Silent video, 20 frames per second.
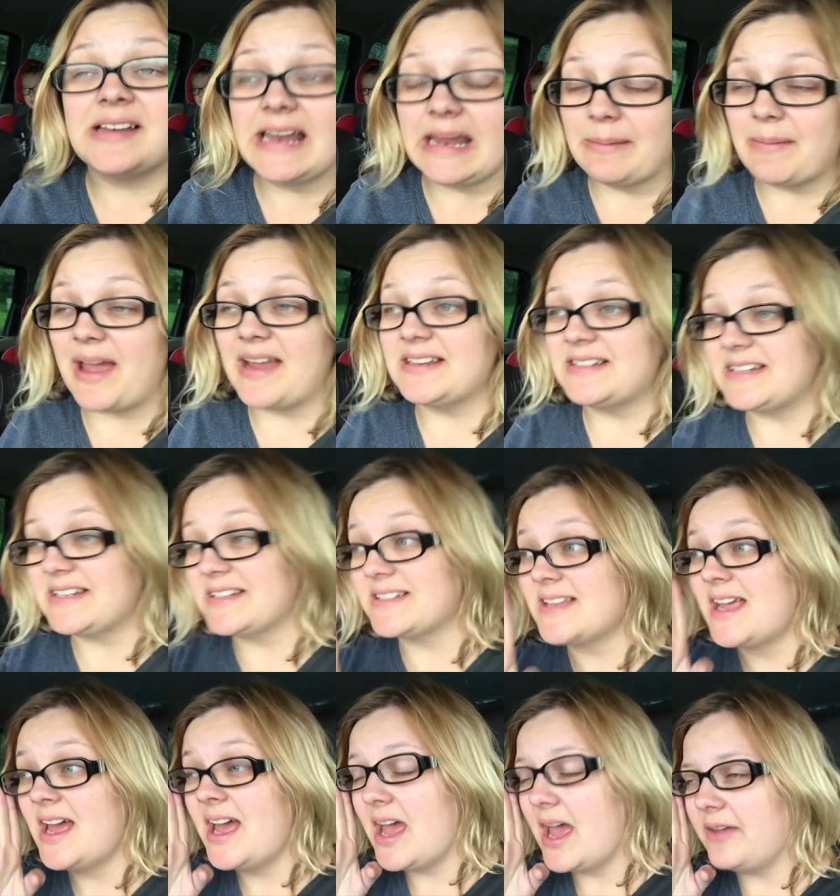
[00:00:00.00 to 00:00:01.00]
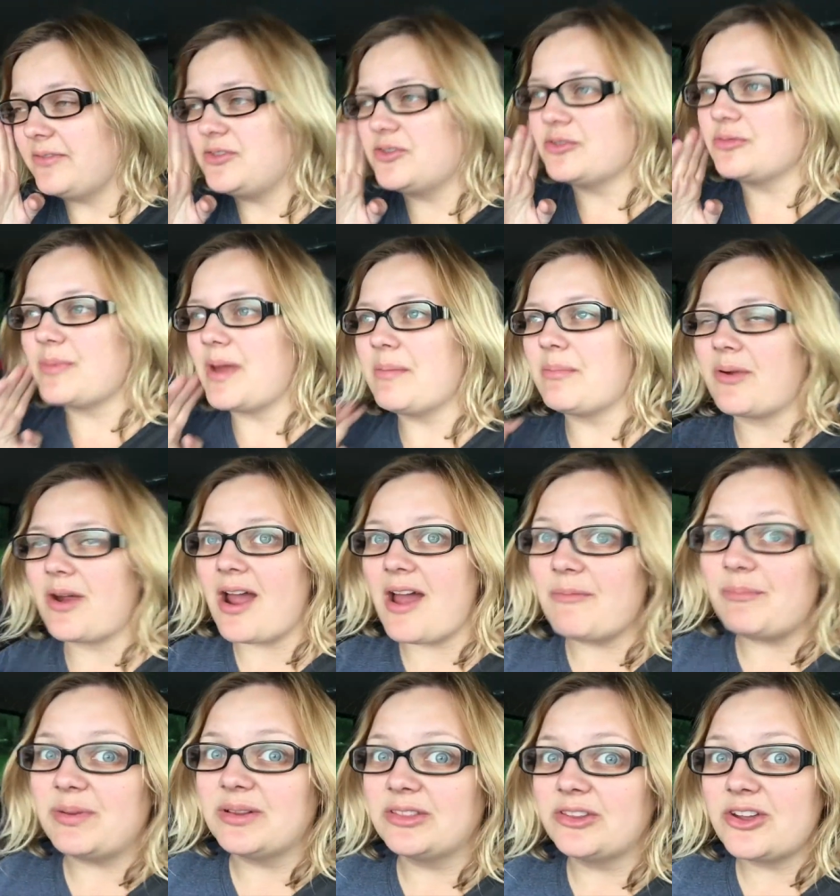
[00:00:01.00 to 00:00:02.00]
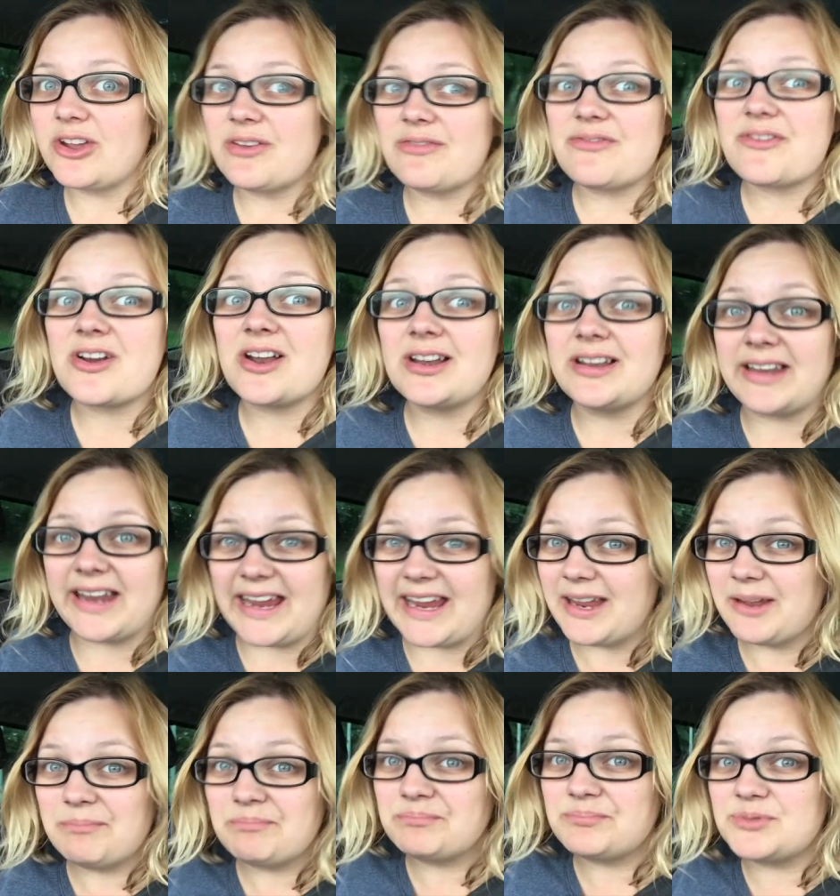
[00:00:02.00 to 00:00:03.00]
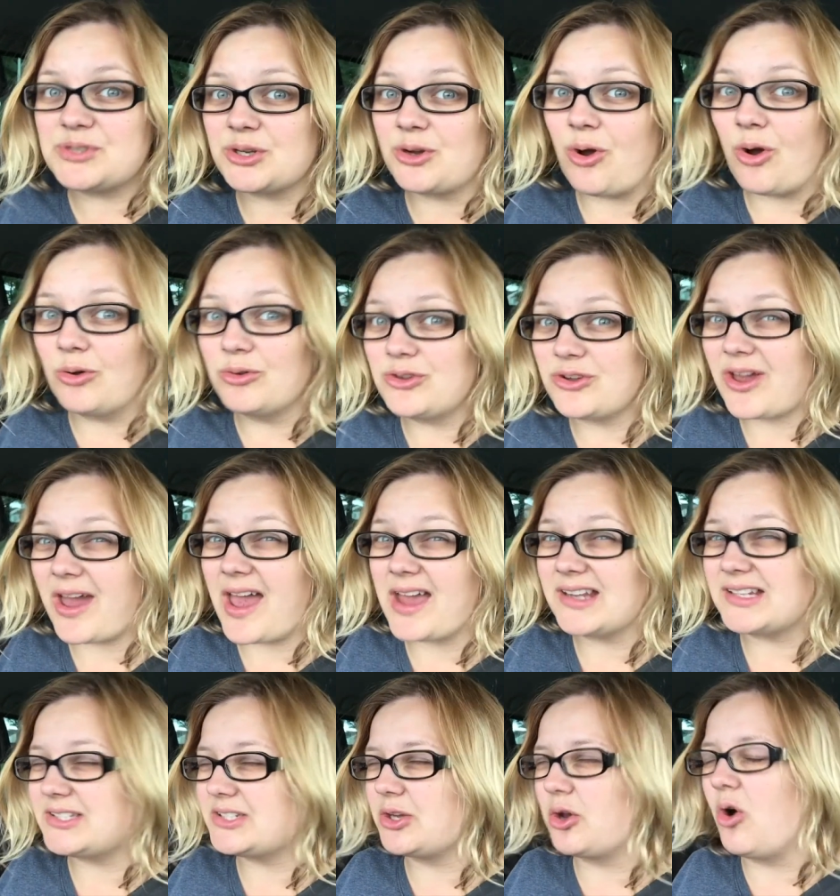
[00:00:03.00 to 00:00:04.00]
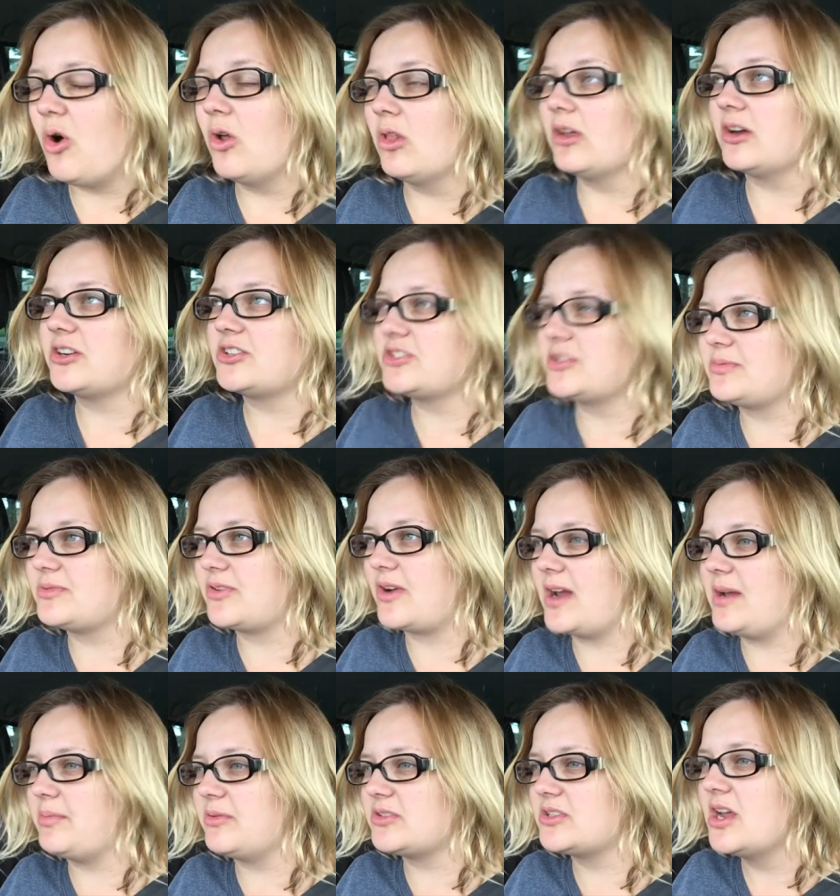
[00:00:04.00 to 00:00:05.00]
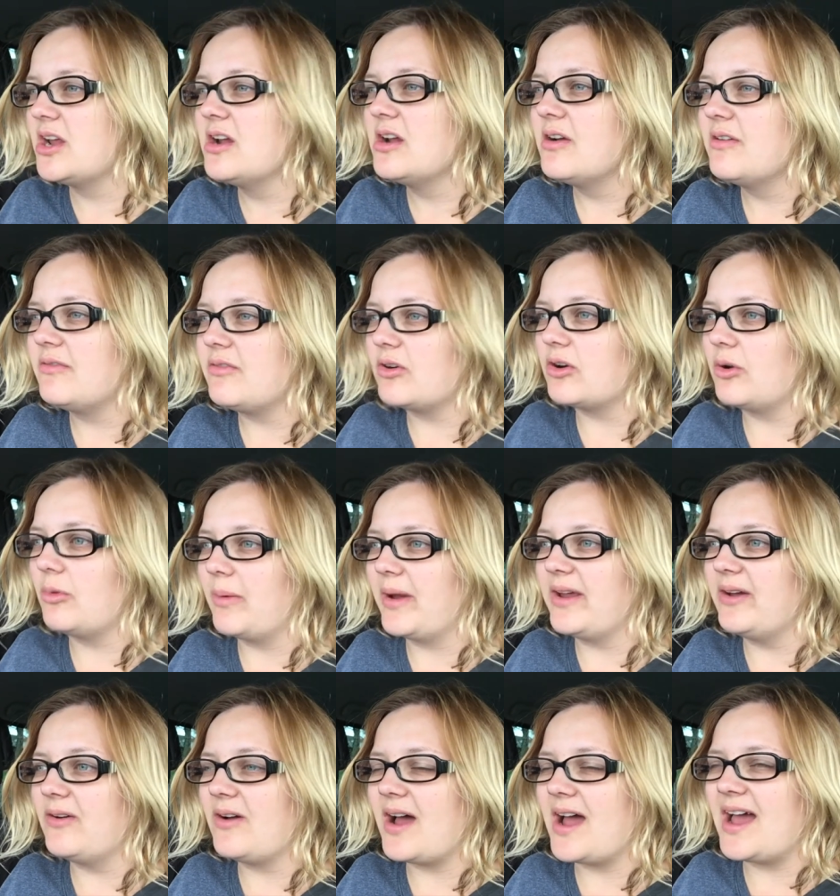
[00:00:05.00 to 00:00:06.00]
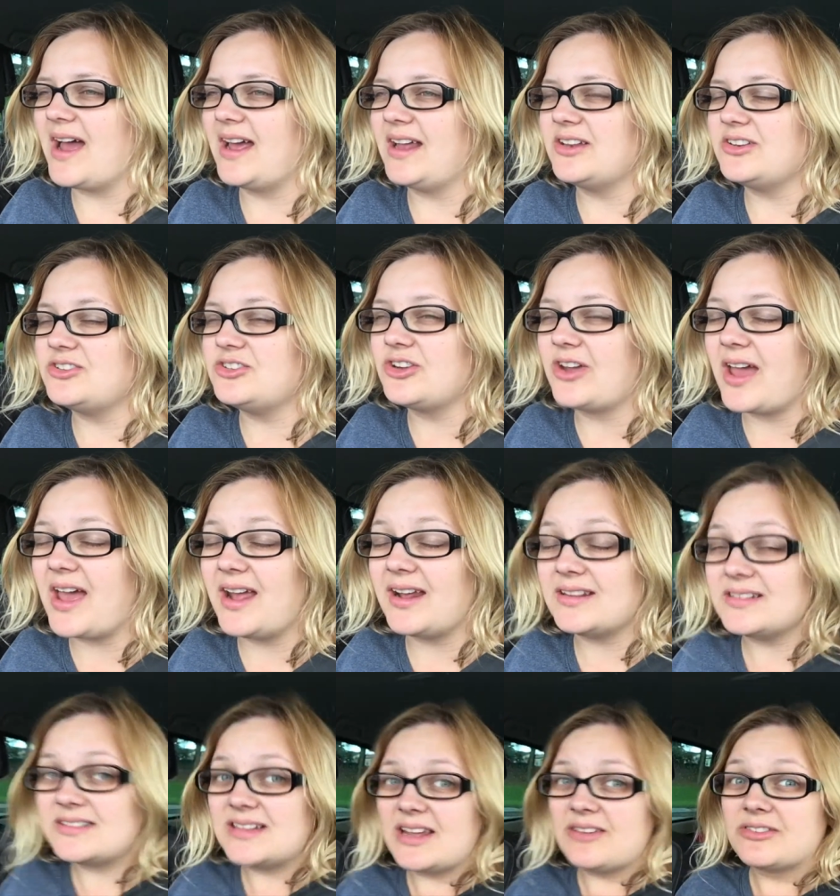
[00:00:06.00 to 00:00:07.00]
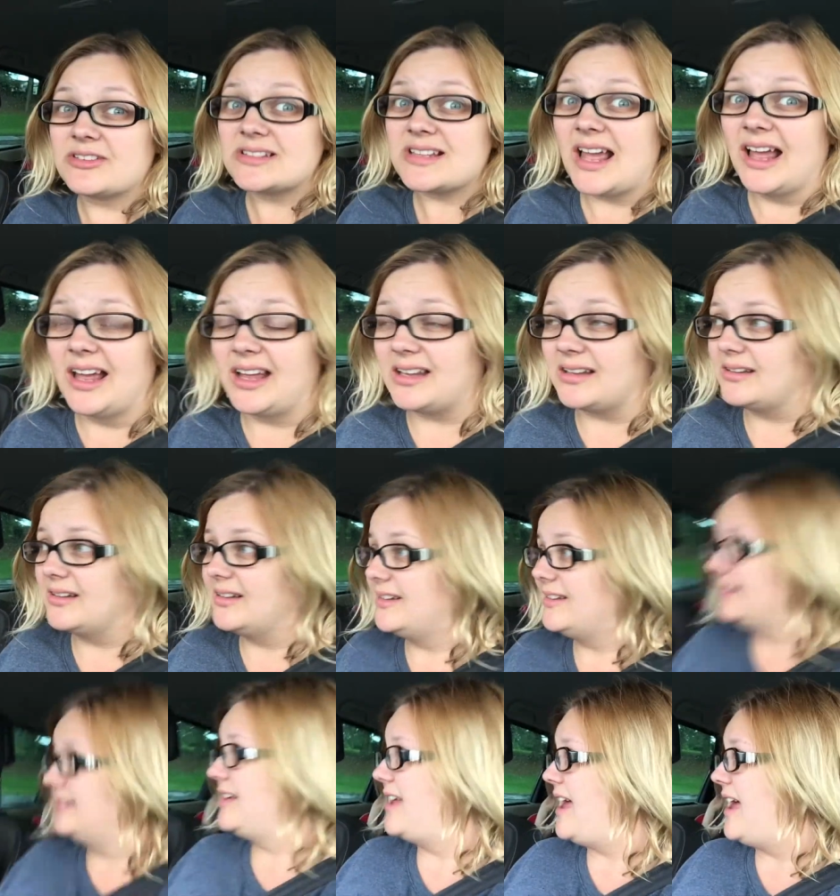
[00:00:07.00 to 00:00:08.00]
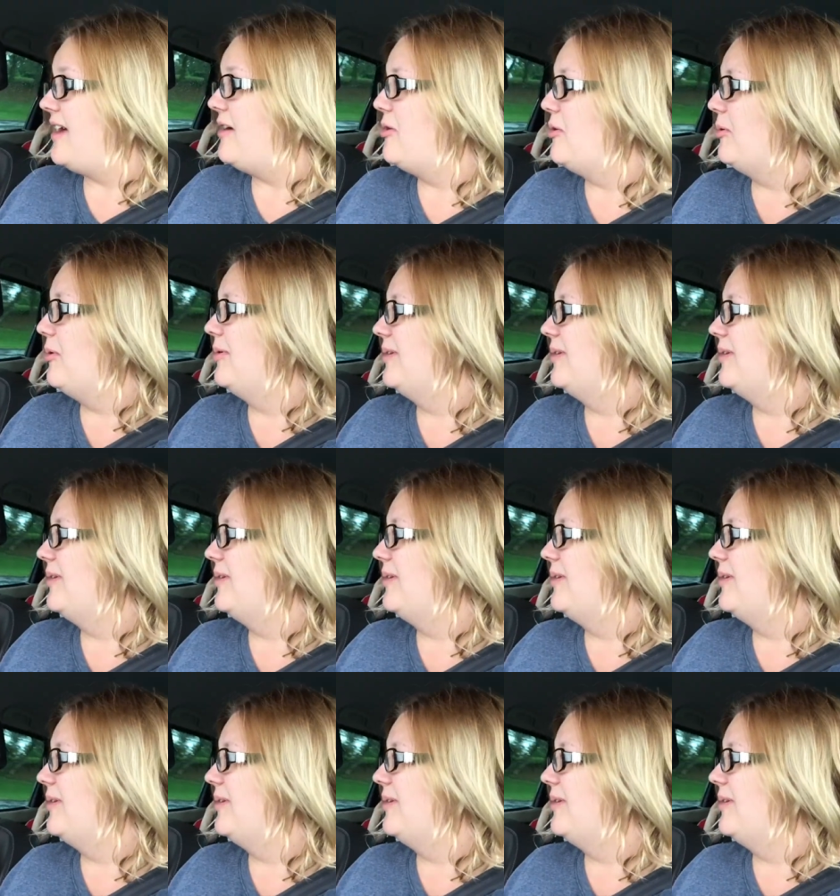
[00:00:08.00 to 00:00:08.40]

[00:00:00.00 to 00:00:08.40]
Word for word: name ideas. If you remember, I've been looking for a name to call you guys, to call our subscribers for a while, and you guys gave us, ah, oh,